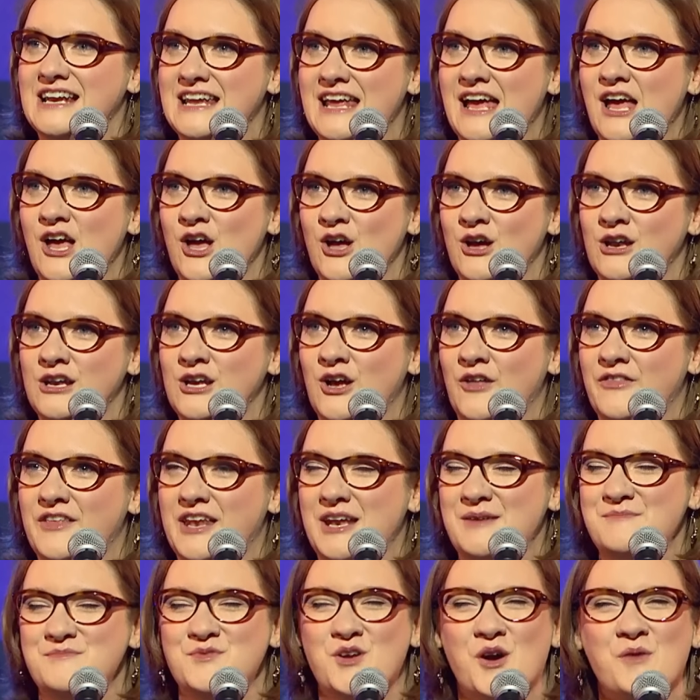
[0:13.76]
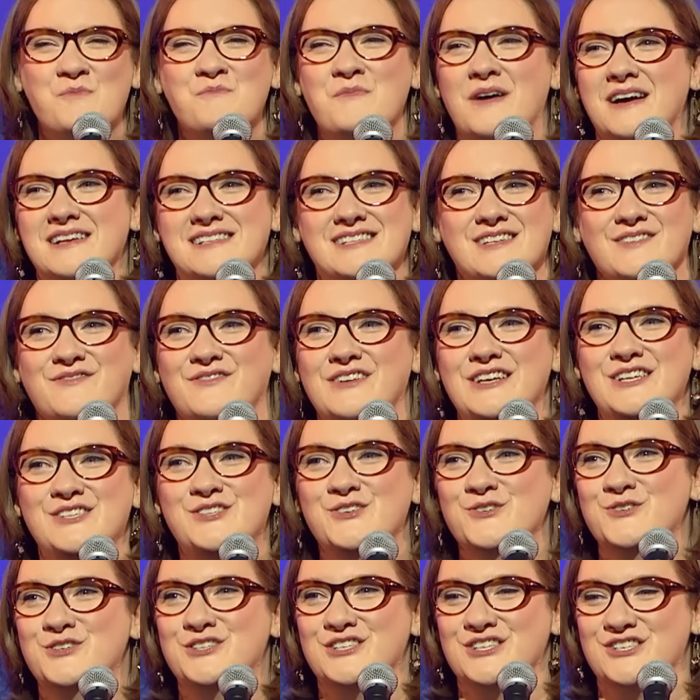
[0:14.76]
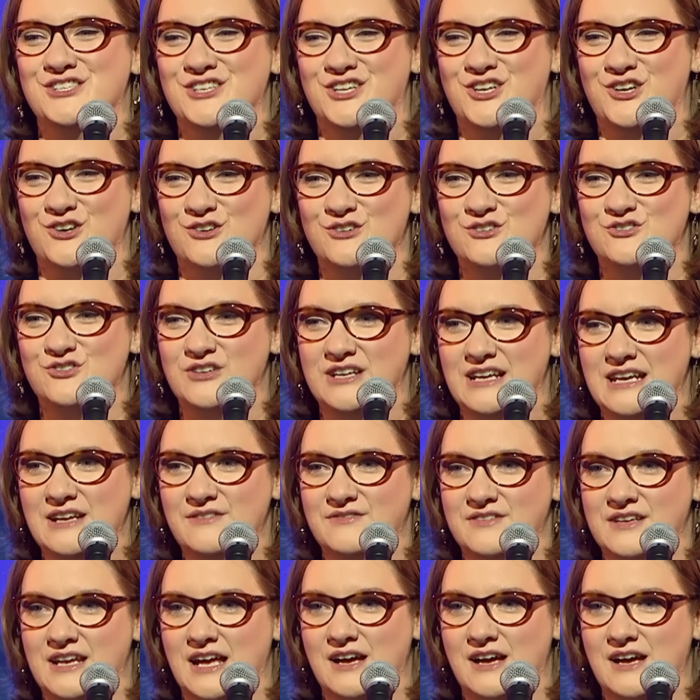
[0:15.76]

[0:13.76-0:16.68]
clear early on that I'm not massively suited to country living,